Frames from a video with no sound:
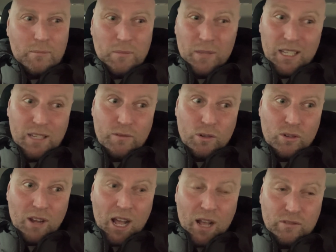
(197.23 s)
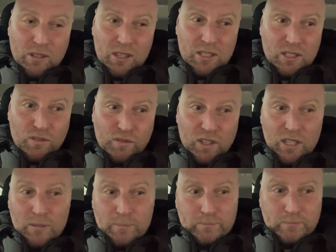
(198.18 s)
Even after this defeat,
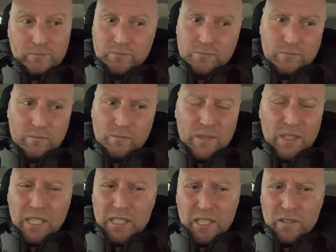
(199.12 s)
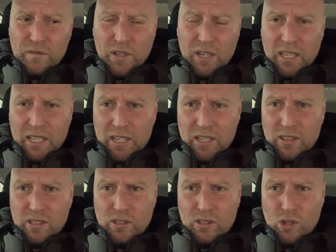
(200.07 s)
he didn't feel like
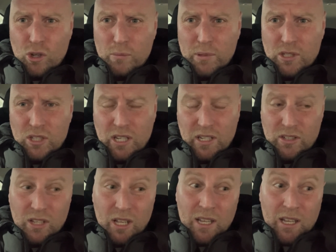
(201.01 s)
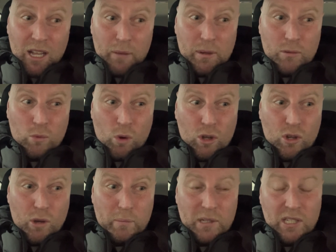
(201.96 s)
anything could be changed. I mean, what
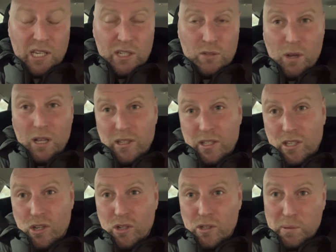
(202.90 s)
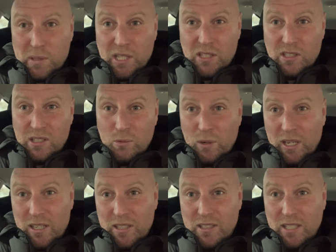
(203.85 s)
could be changed? Well, they could potentially
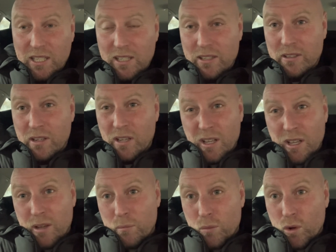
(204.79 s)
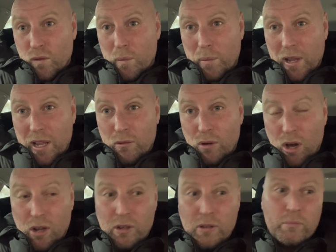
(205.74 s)
wheel and deal and move a player
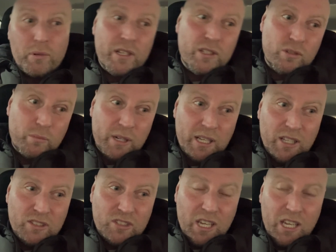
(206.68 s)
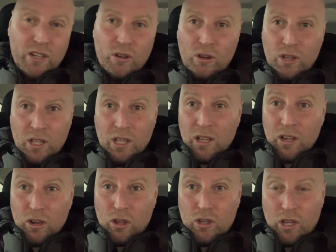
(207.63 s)
on and bring somebody else in, or
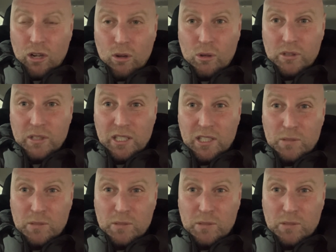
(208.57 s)
look at loan deals.